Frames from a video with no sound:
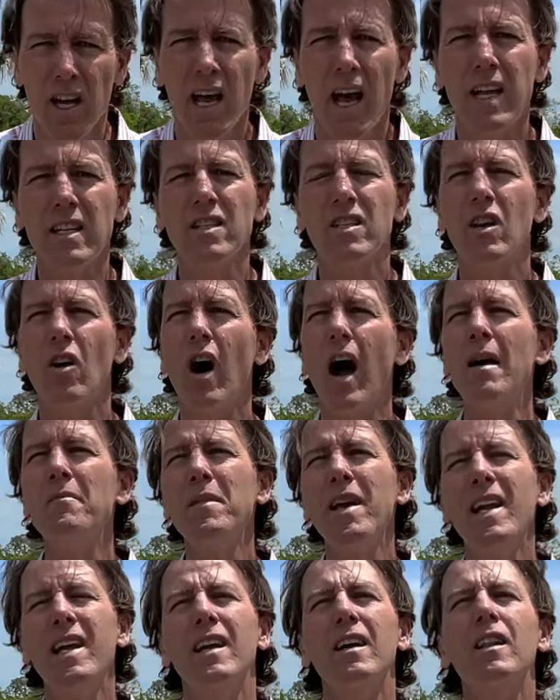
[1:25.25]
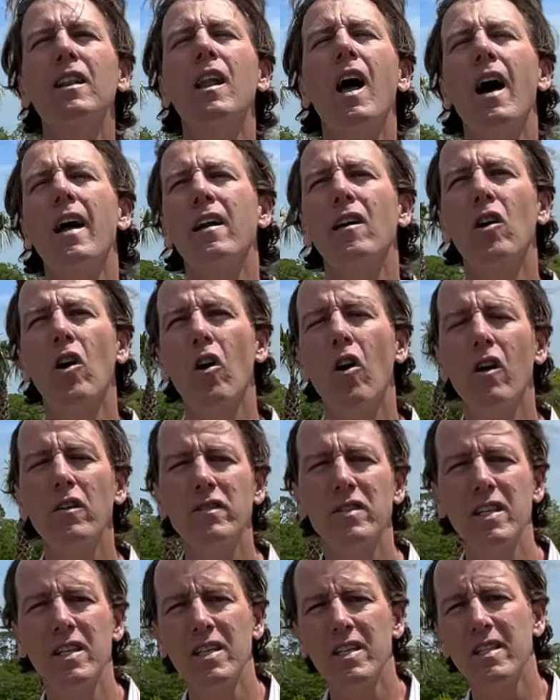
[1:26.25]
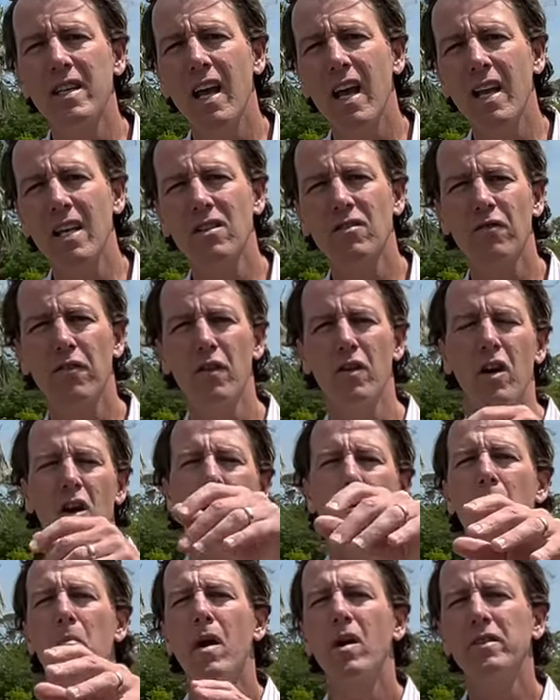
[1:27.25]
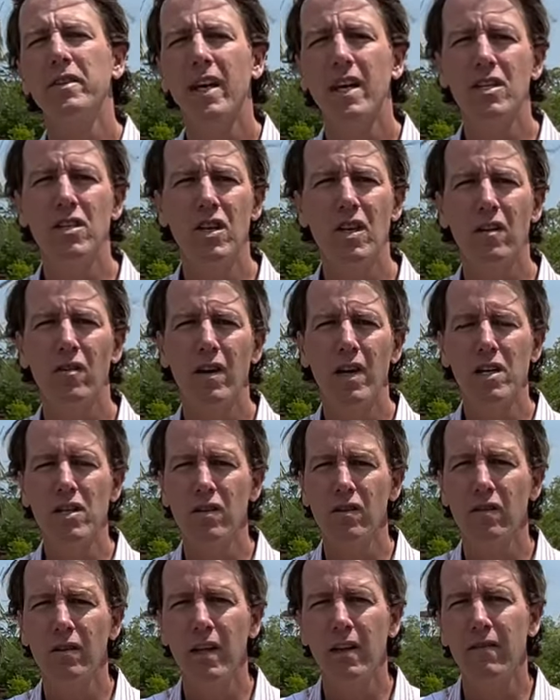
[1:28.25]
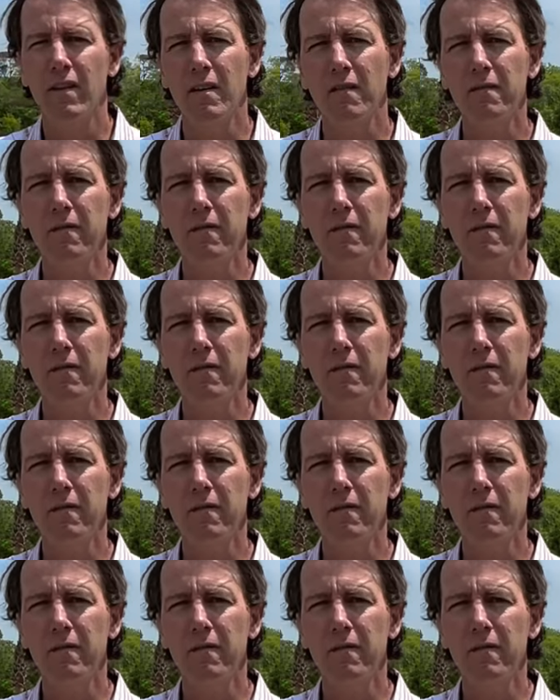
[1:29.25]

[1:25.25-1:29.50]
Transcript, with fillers: And so I'm getting a lot of calls these days for multi-generational living.